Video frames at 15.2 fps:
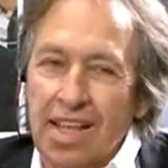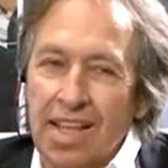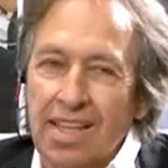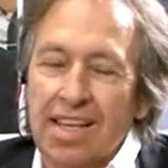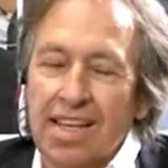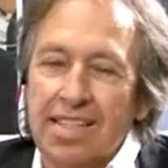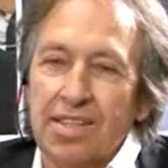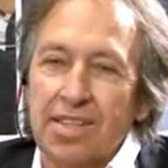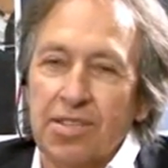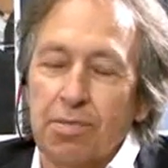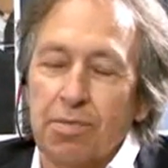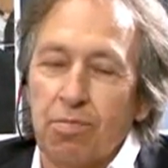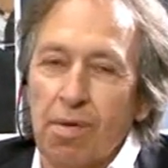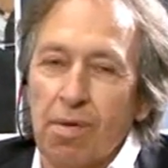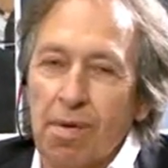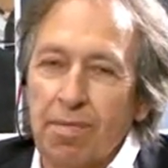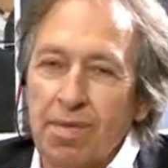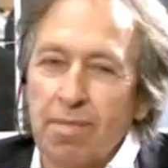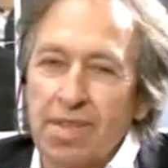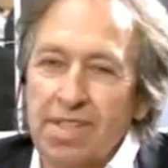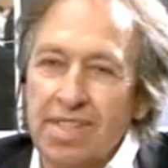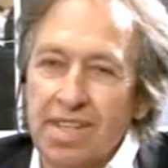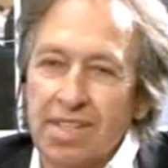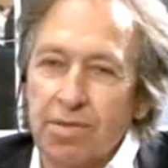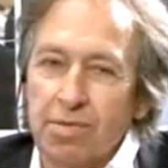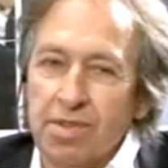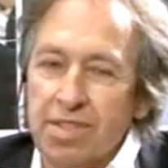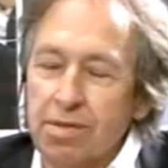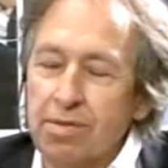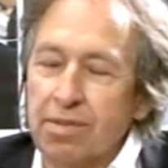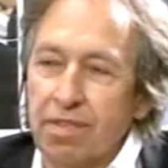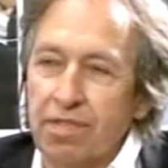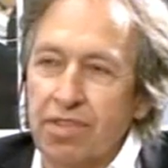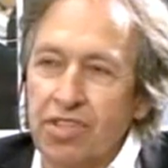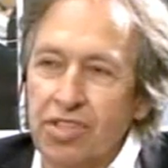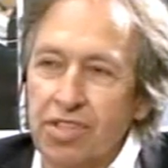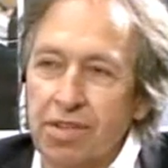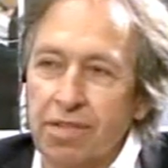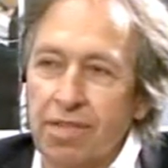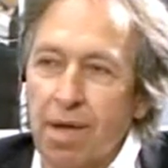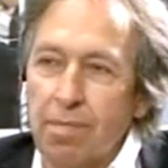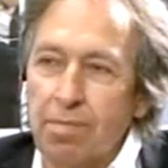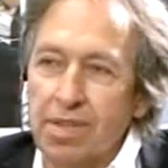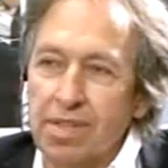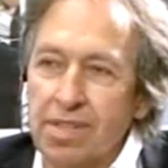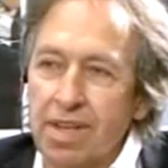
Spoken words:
yes, the problem is that there is no definition of happiness.